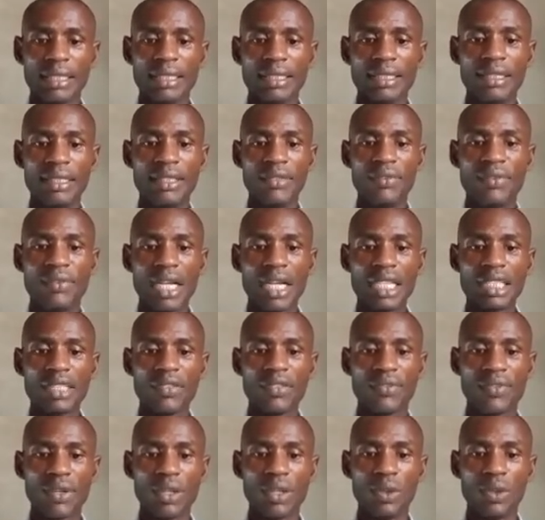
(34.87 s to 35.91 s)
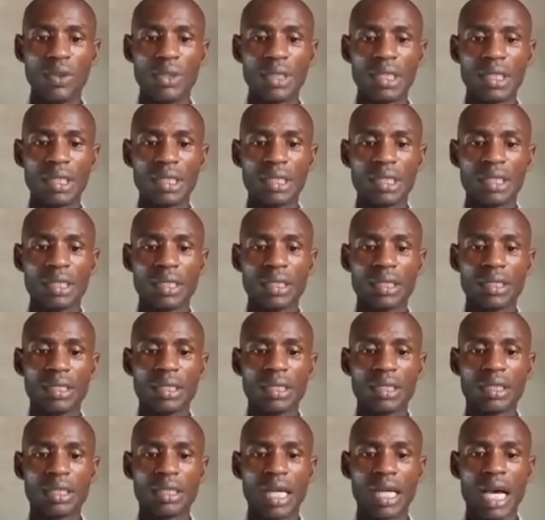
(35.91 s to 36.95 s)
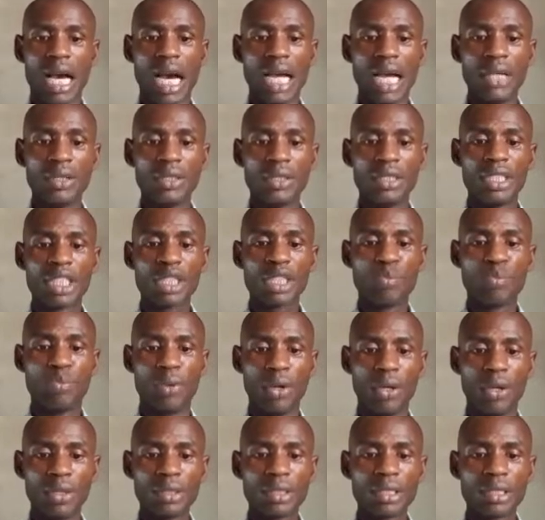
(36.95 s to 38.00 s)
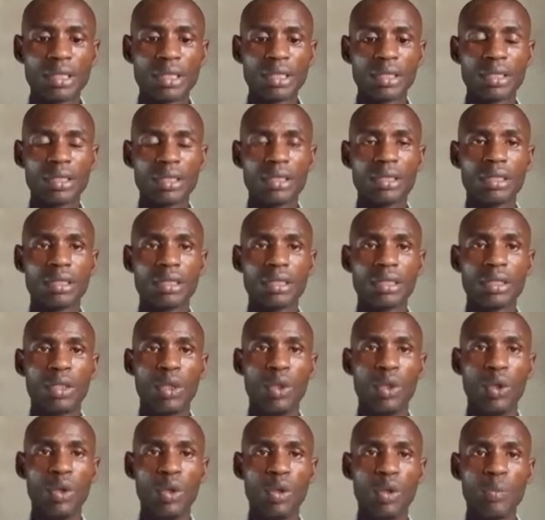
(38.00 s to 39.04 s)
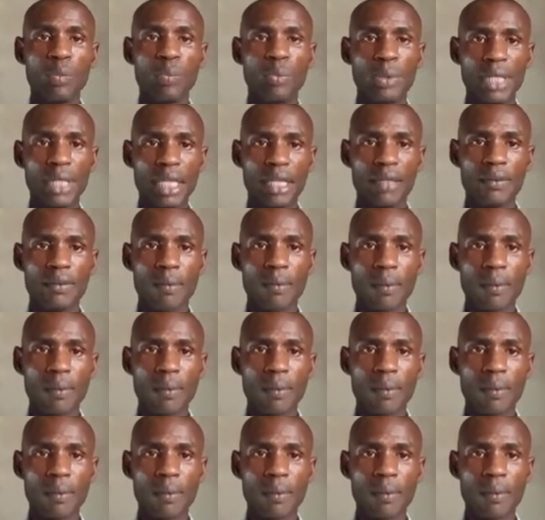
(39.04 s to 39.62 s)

define the following: ionic bond, lone pair.